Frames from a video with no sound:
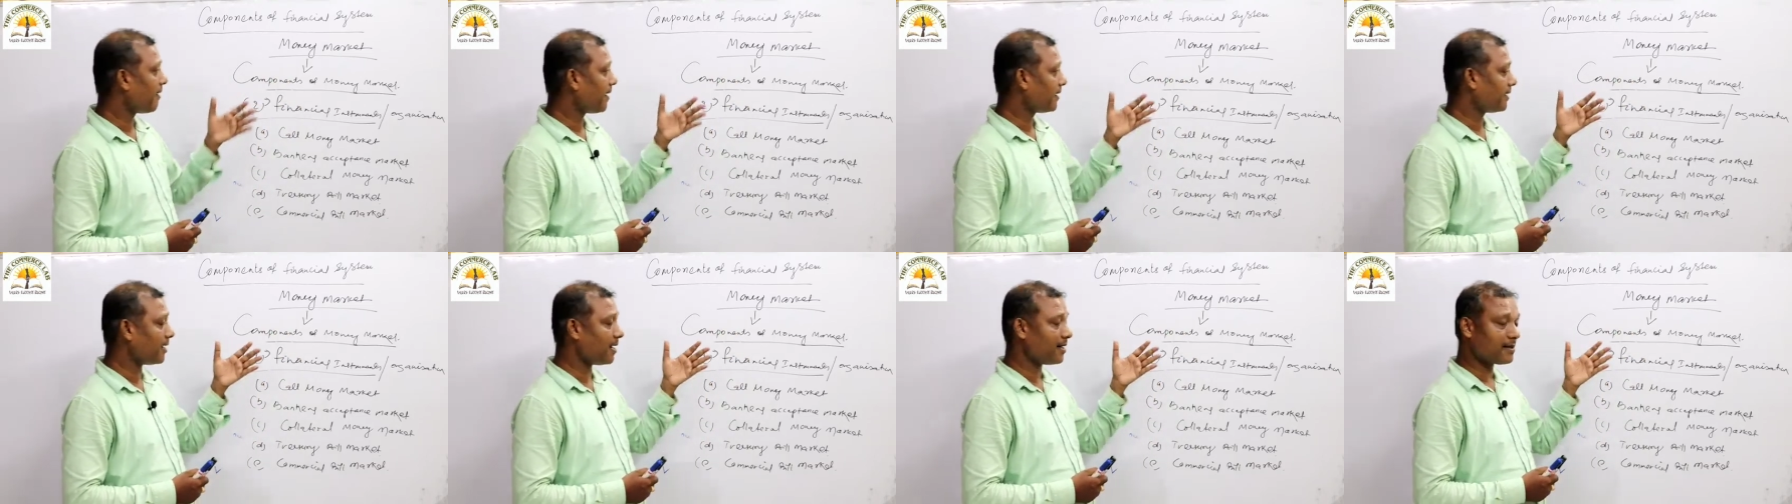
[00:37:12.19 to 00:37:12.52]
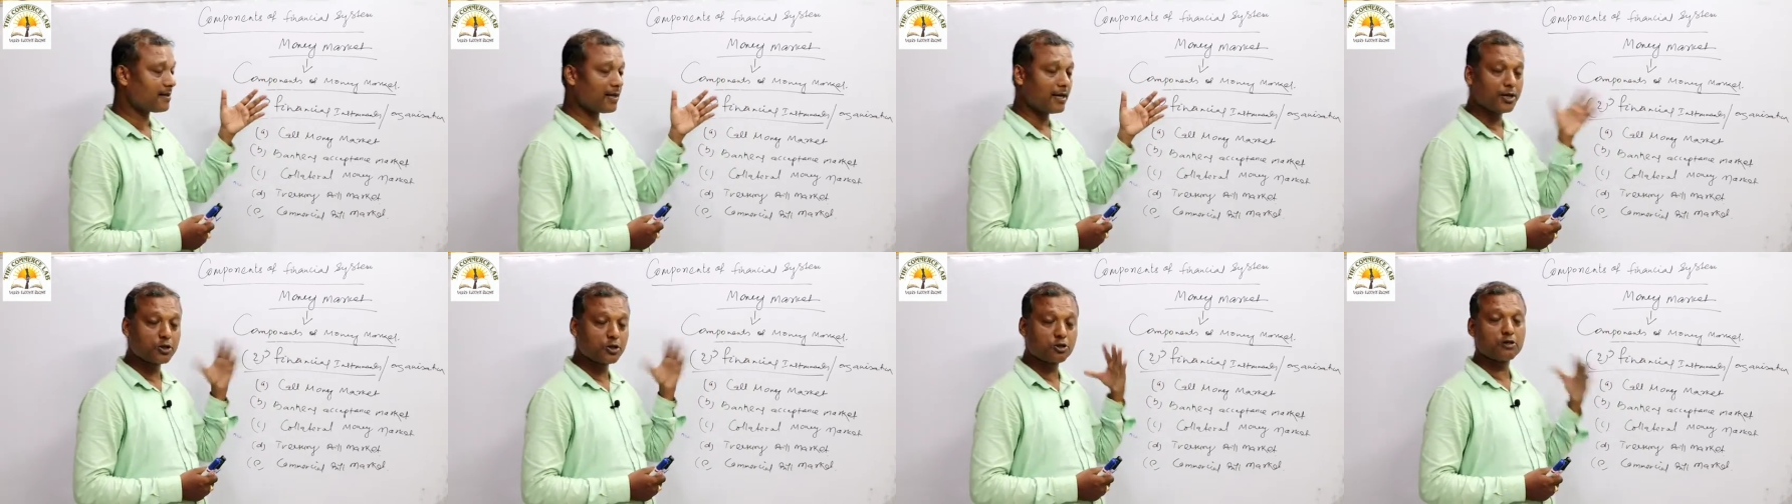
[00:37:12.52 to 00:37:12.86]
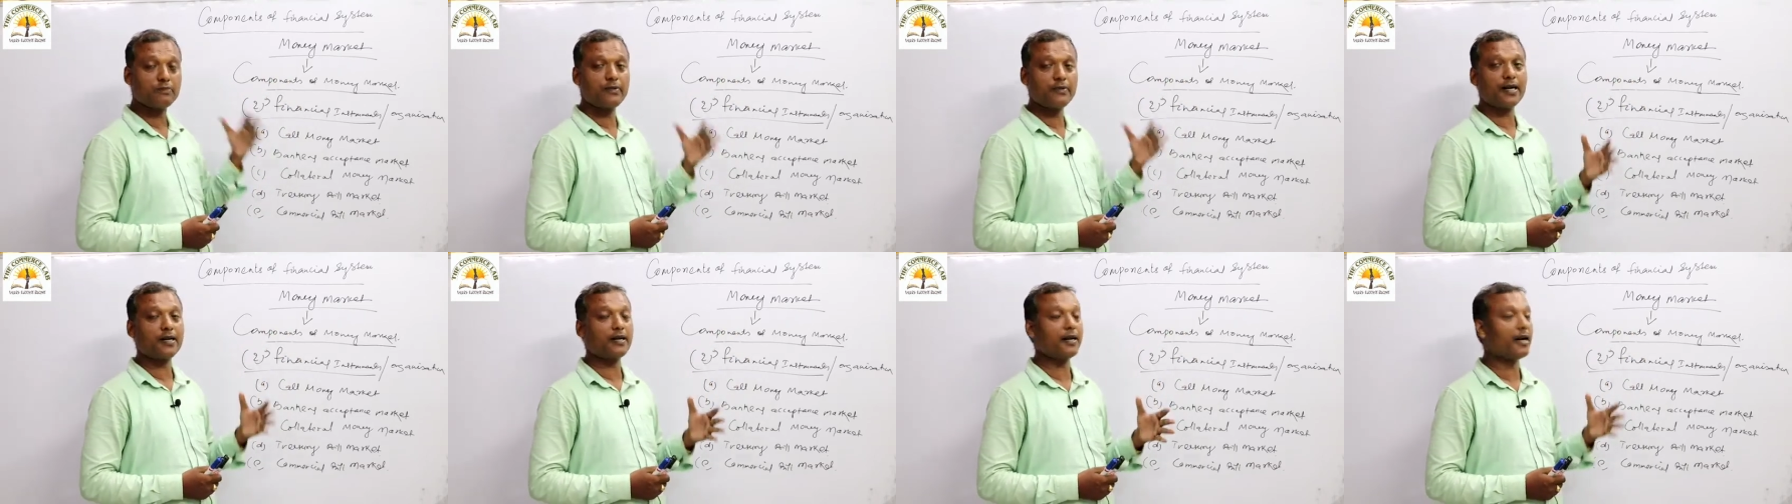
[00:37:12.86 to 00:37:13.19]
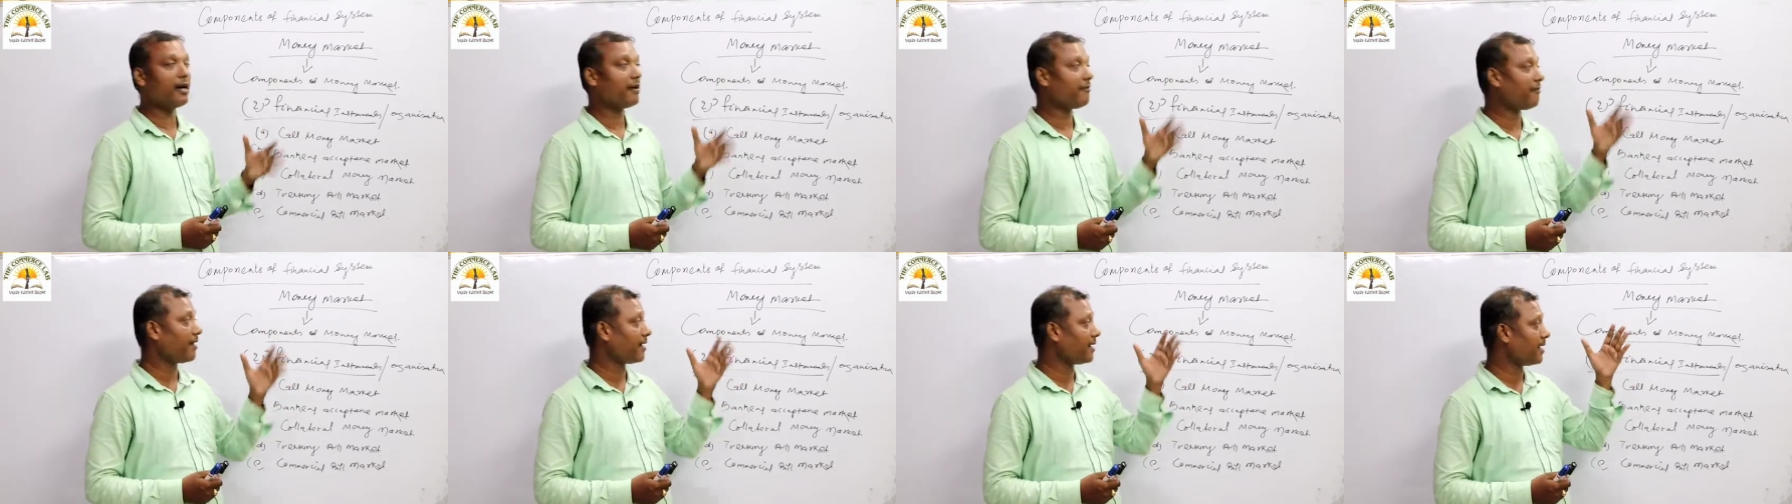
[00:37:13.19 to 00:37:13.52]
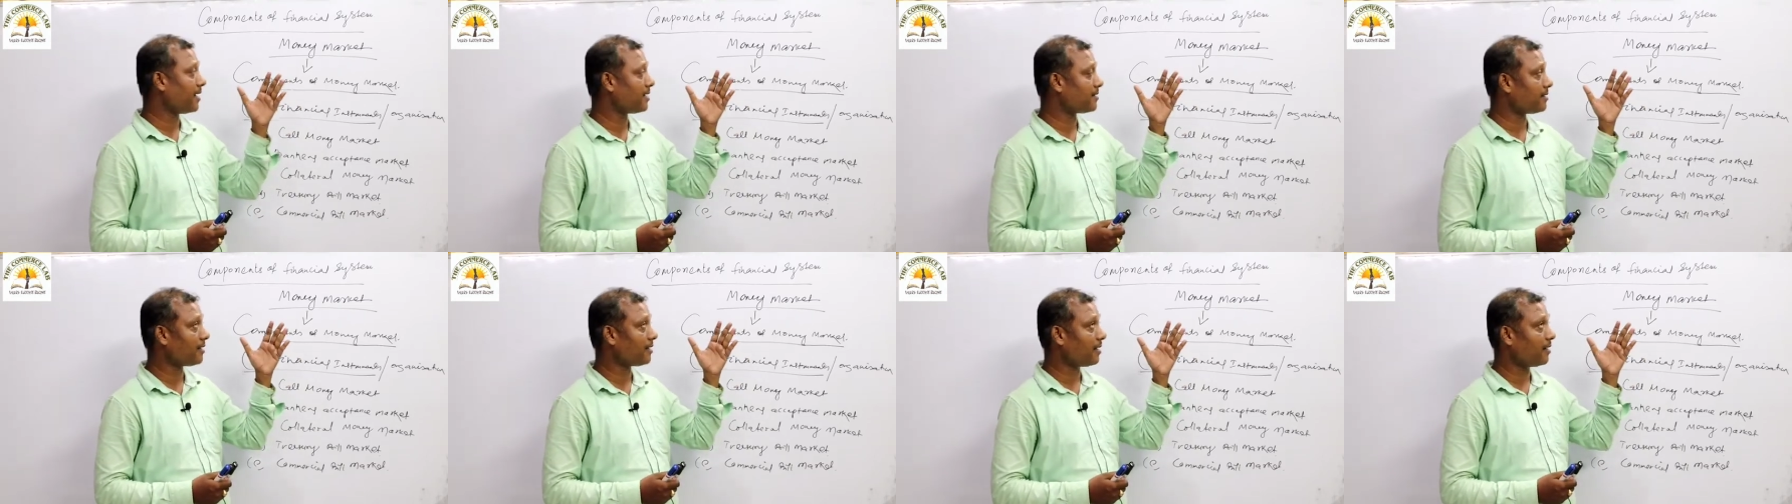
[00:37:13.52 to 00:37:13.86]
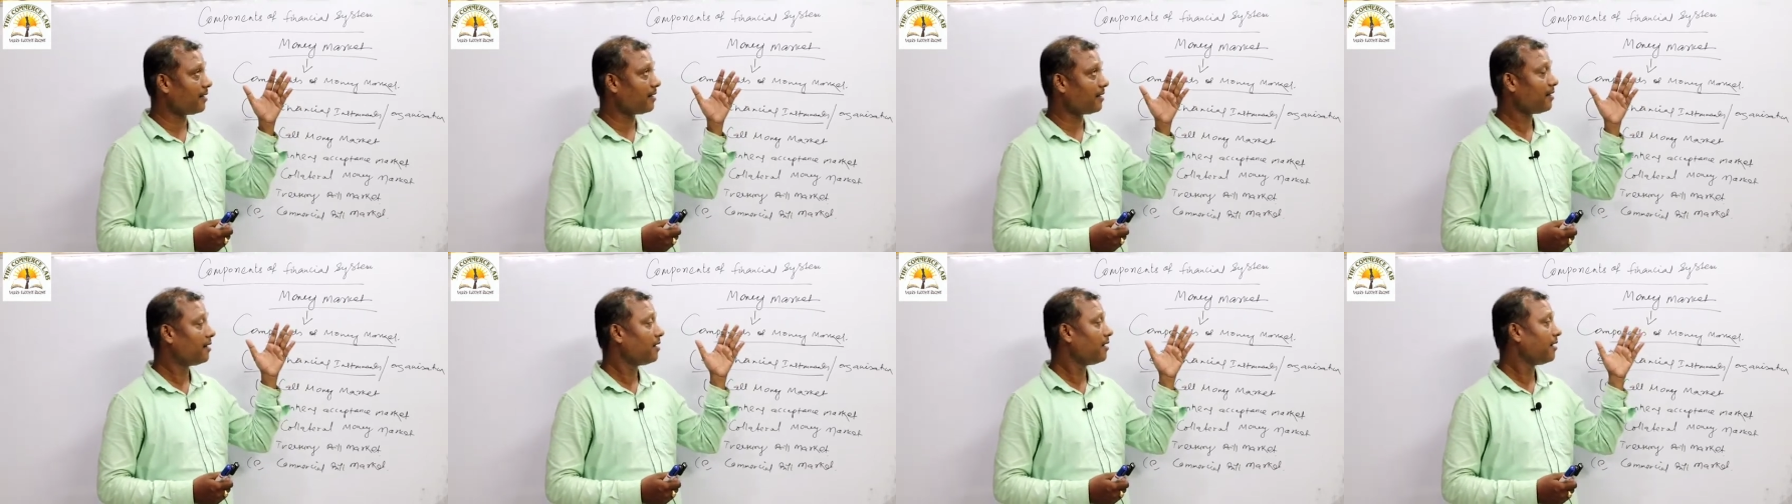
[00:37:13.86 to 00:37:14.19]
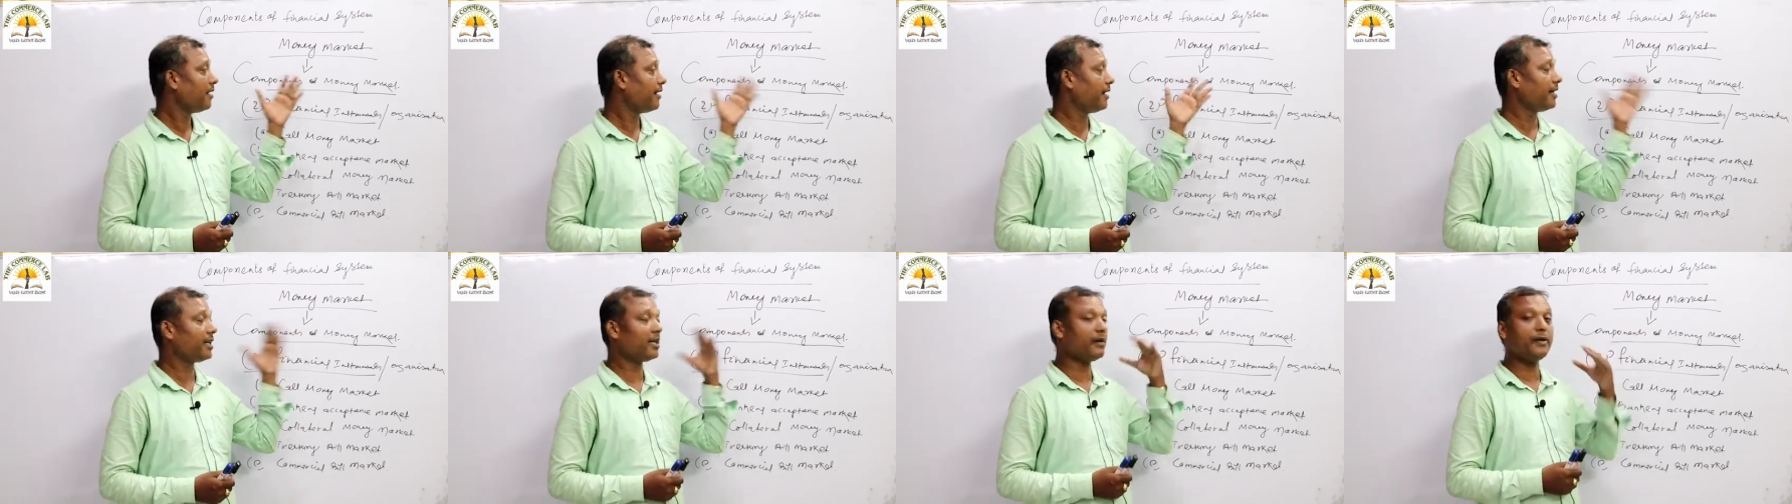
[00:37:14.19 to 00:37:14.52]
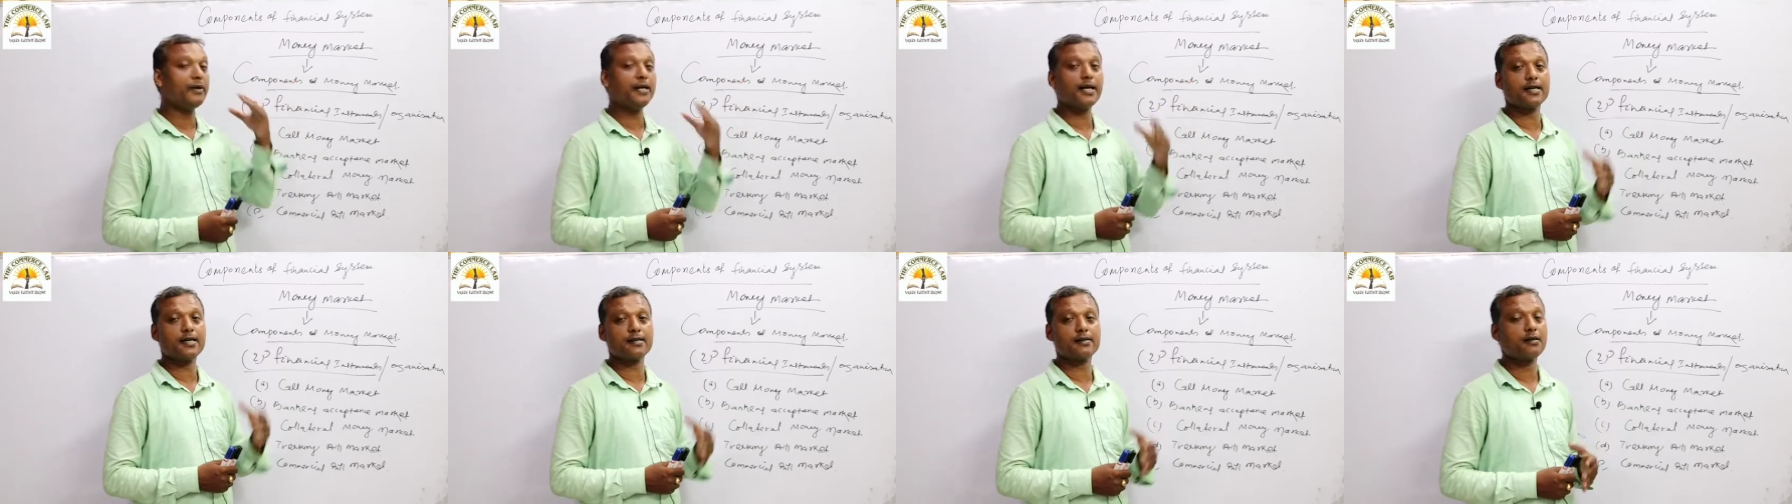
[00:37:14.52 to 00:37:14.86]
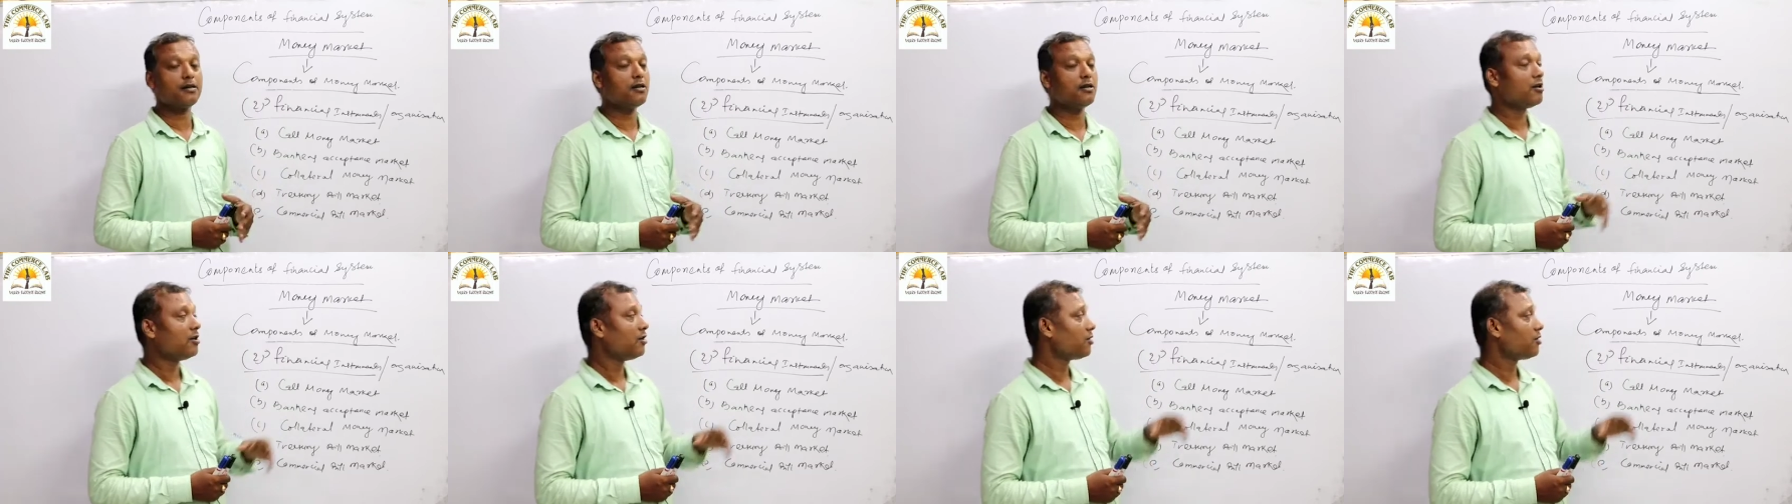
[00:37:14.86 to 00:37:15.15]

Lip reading: financial instrument, and financial intermediaries.